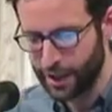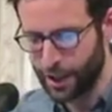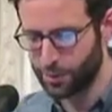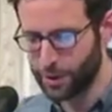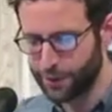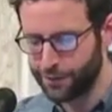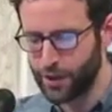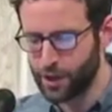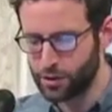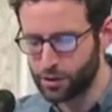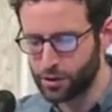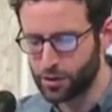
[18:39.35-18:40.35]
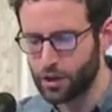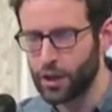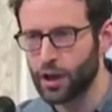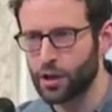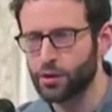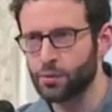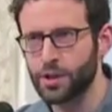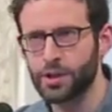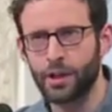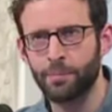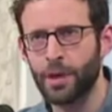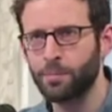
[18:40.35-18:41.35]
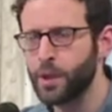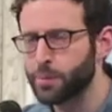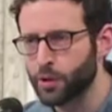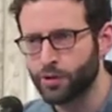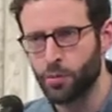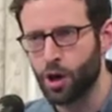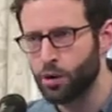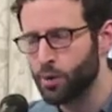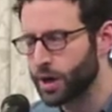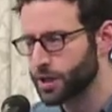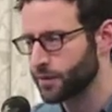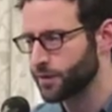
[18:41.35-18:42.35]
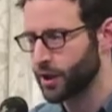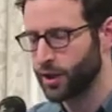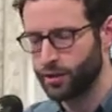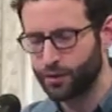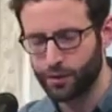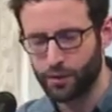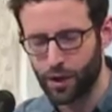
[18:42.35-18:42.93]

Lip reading: And what I found was I met people from all walks of life,